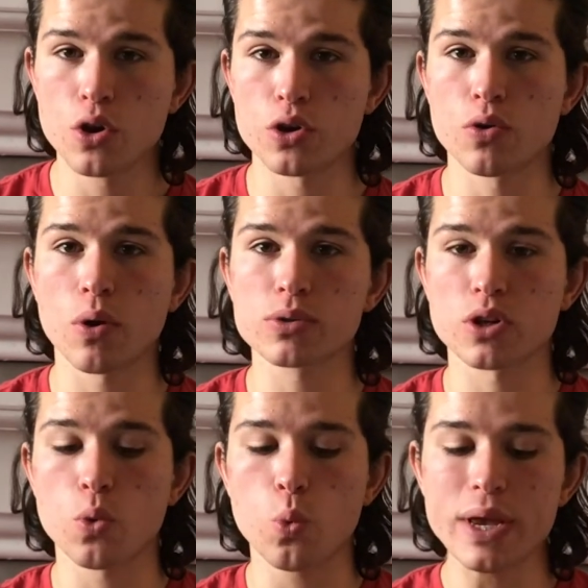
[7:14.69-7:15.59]
you're
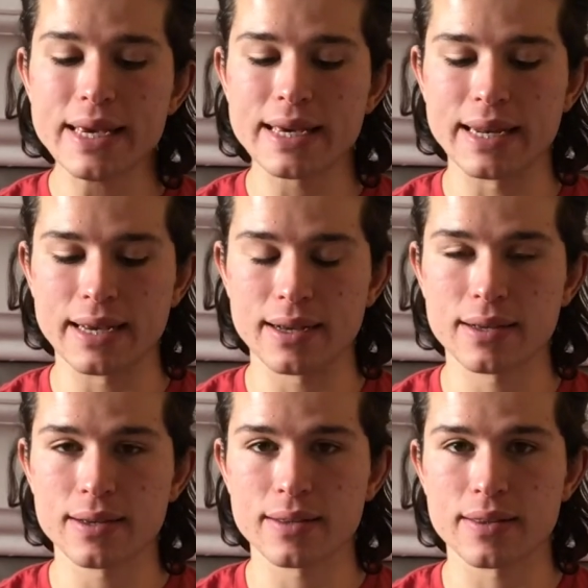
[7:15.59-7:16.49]
also
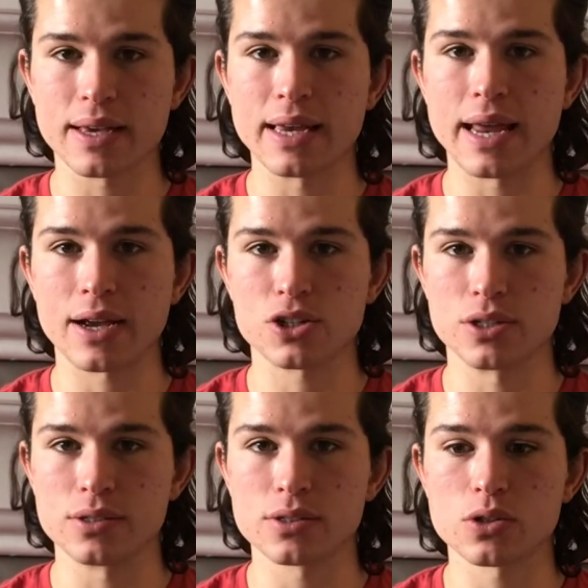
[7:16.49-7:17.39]
weakening the
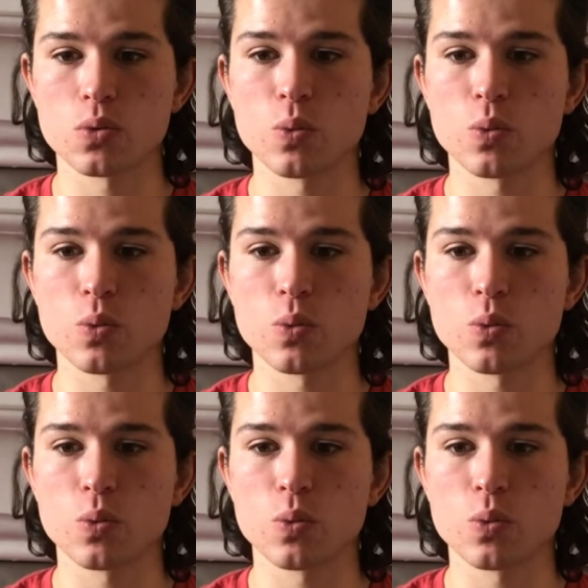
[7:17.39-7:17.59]
connections